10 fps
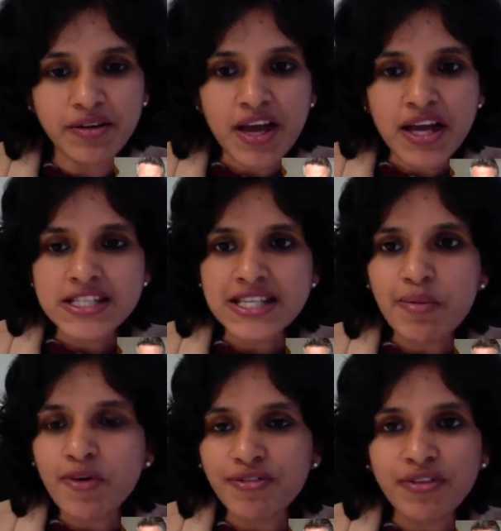some
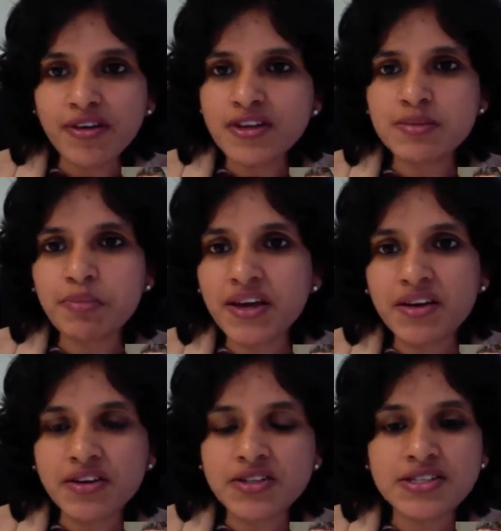of the
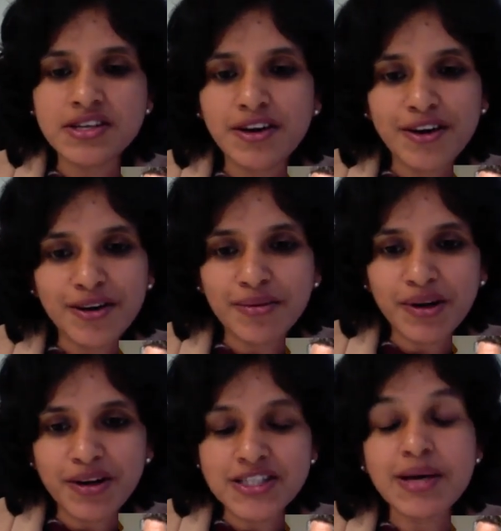speakers,
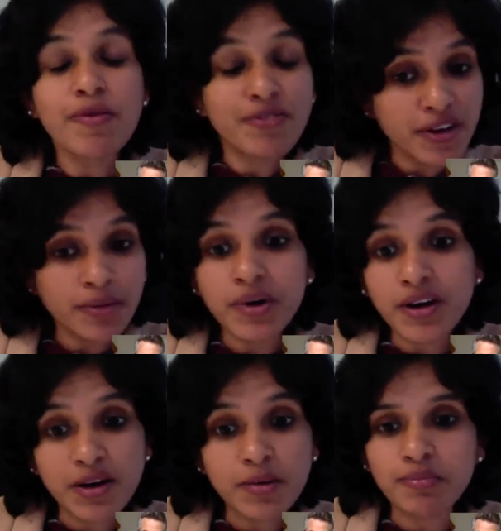some of
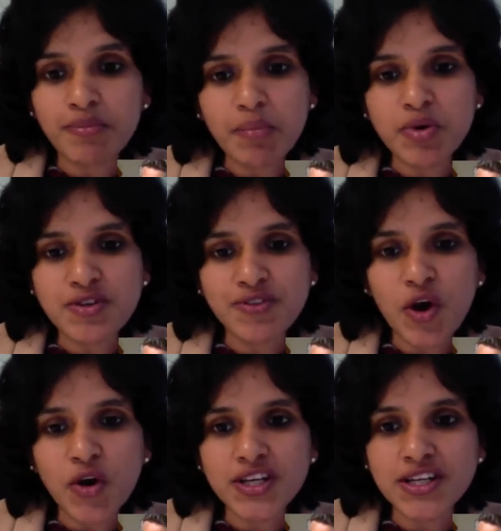the members of the
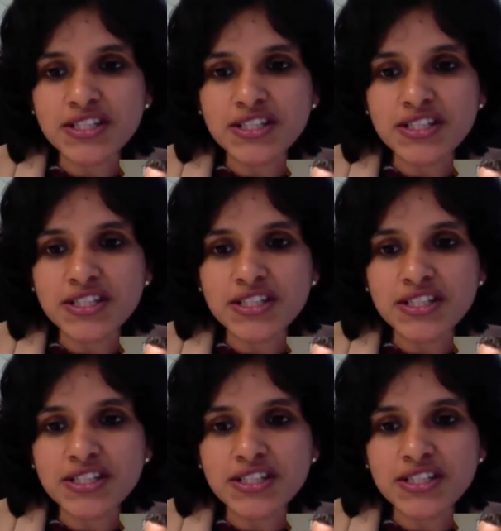audience